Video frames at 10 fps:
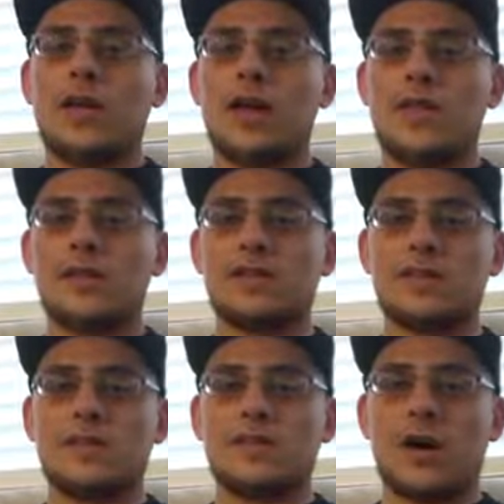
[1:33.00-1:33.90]
and then
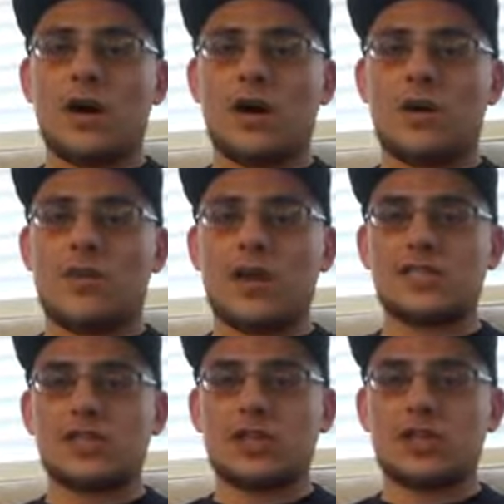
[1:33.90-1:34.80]
some uh,
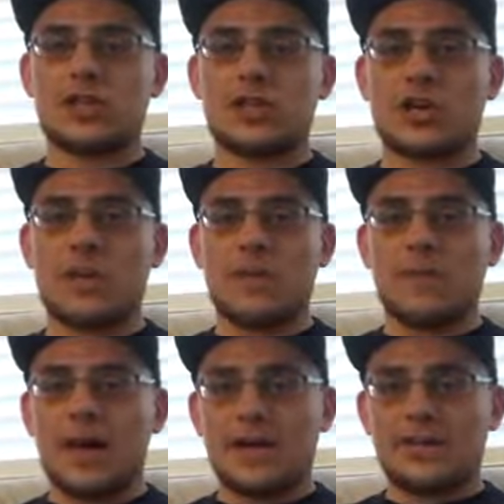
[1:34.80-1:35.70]
wrestling shirt
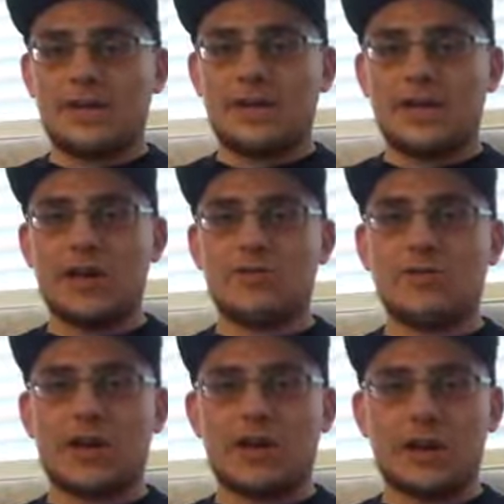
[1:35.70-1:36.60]
unboxing videos
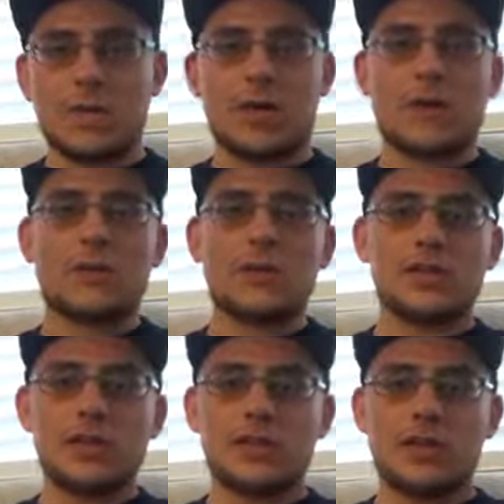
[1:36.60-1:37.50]
that are coming up pretty
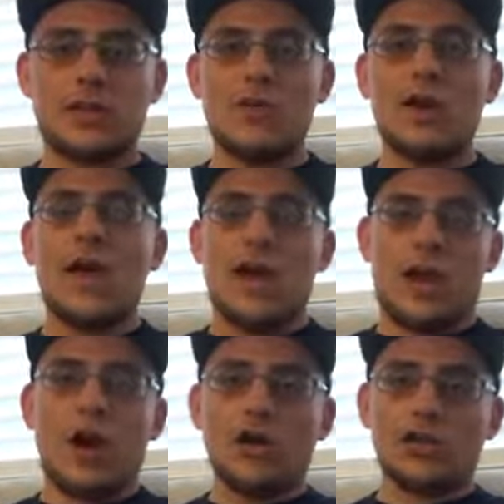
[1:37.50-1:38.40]
soon too.
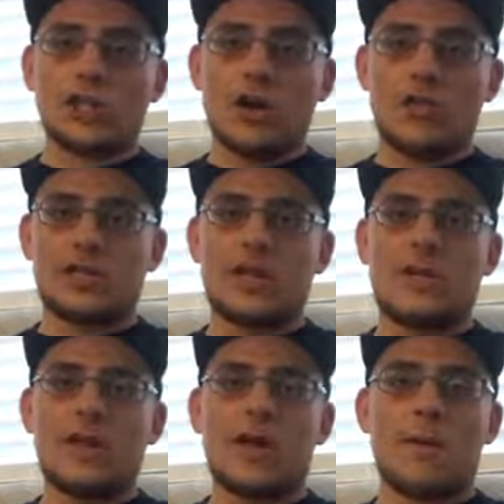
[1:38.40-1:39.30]
And also, there's going to
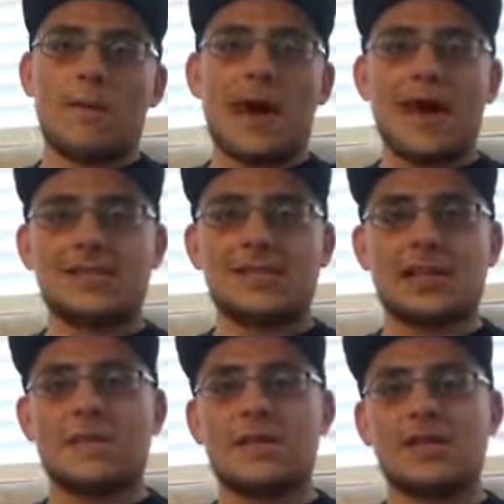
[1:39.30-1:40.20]
be an
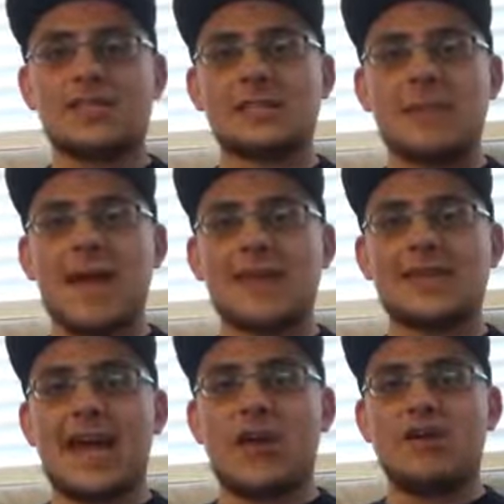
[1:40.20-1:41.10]
unboxing for the
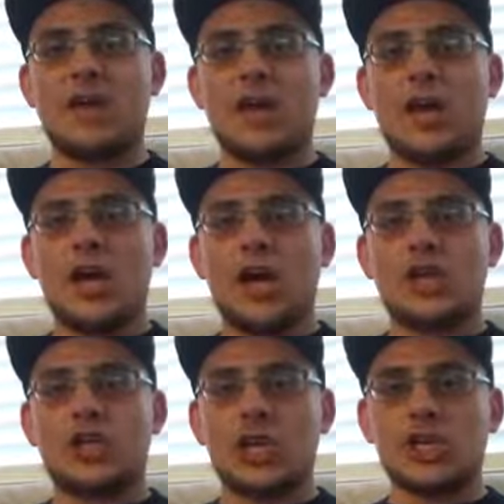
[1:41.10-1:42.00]
SmackDown
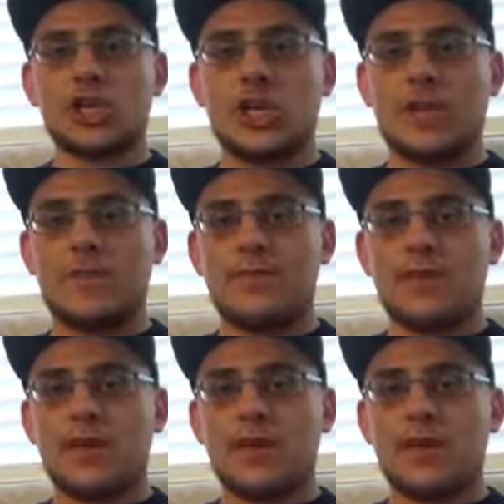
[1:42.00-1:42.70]
edition,